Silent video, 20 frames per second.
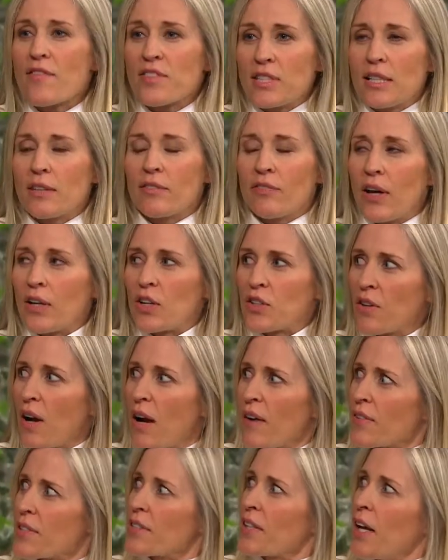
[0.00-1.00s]
seen fellow
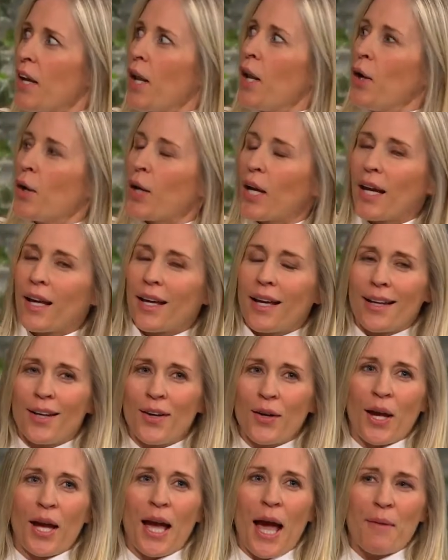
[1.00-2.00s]
drivers kind of looking at
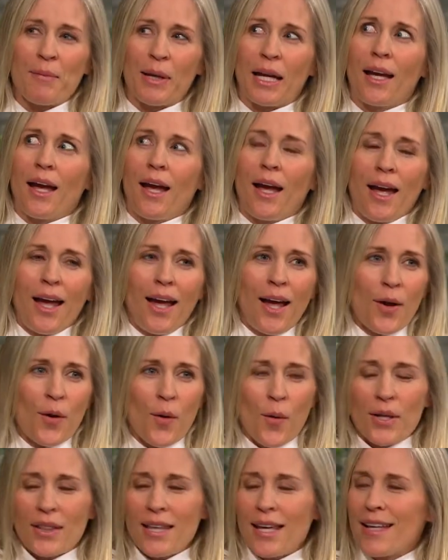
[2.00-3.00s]
me,
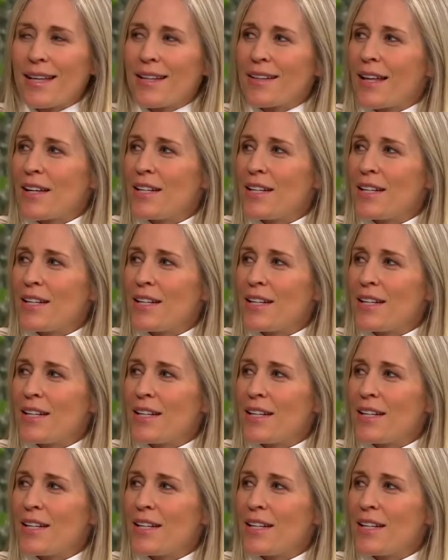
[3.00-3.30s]
thinking that they